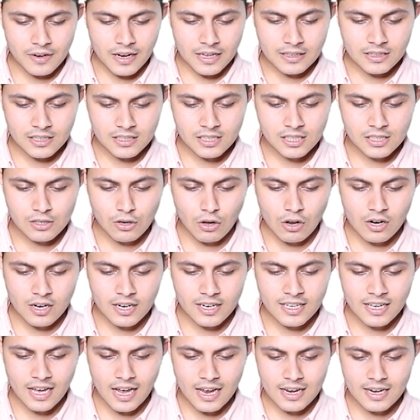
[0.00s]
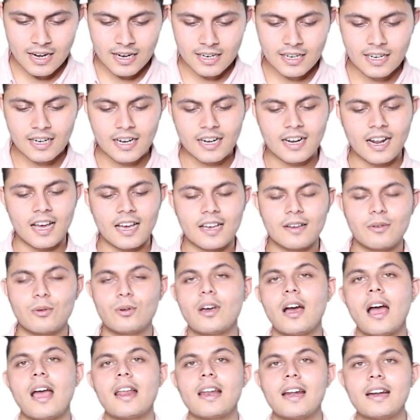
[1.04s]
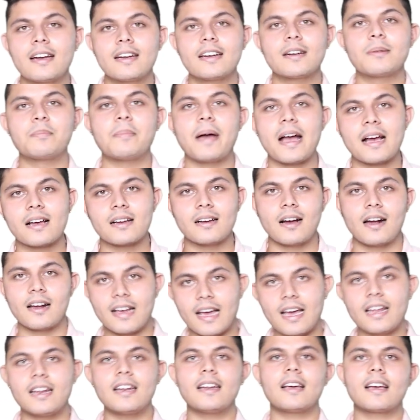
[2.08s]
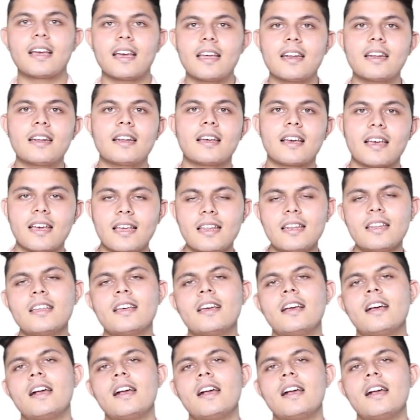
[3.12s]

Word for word: like this is already highlighted and I want to highlight it back again and again and again